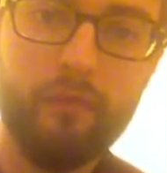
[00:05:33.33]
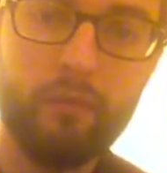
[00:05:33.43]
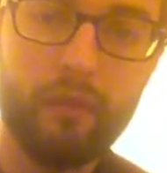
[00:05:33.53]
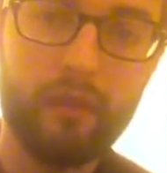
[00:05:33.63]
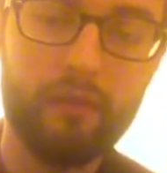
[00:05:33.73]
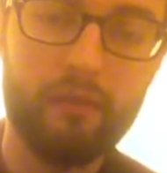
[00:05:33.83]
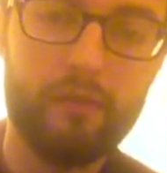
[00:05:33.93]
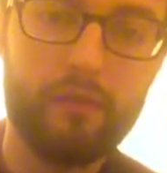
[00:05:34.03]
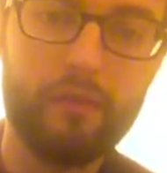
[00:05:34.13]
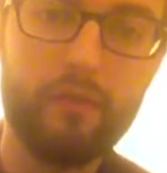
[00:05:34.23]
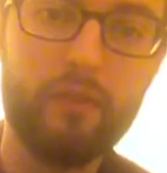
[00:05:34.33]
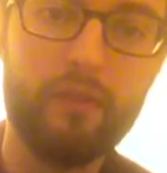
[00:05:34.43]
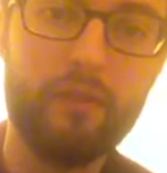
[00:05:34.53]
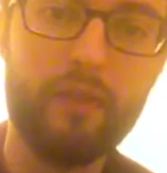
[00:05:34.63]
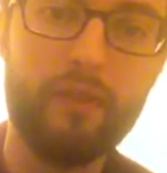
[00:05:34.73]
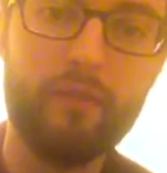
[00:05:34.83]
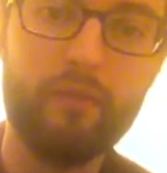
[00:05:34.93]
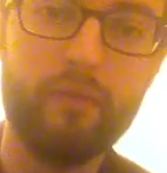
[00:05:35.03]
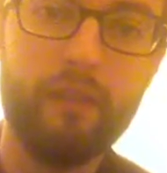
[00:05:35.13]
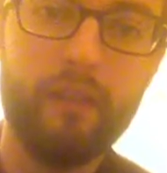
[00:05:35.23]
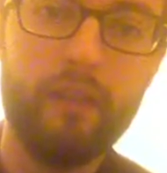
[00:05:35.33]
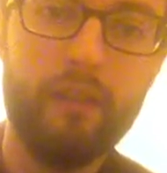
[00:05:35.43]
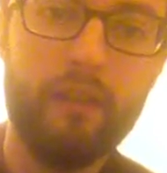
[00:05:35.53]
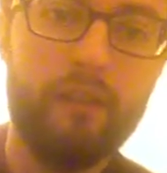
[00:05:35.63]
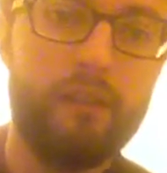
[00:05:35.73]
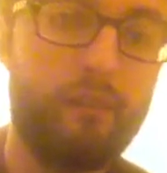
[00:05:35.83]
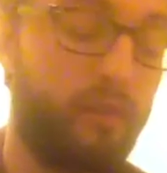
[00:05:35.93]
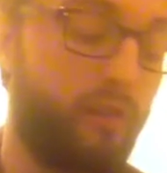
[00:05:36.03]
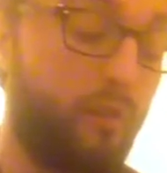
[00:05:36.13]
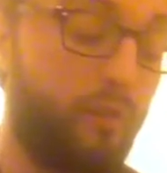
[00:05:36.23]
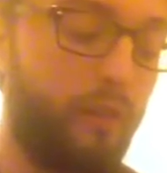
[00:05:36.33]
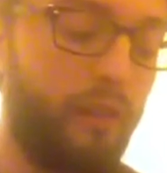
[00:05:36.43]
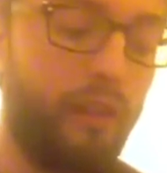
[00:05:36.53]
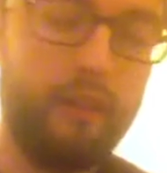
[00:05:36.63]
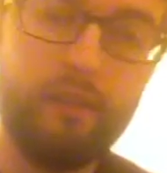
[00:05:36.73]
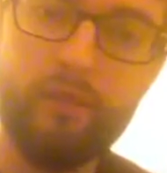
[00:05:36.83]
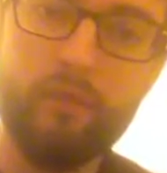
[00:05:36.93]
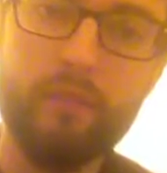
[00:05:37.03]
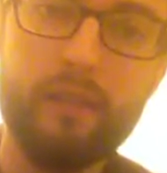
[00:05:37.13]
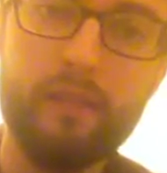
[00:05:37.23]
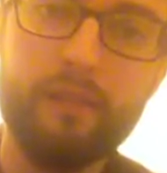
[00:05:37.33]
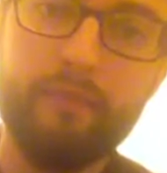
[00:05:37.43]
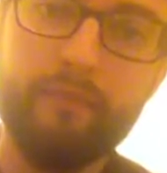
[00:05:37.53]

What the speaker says: 1, 2, 3, sorry 2, and then 2 B's.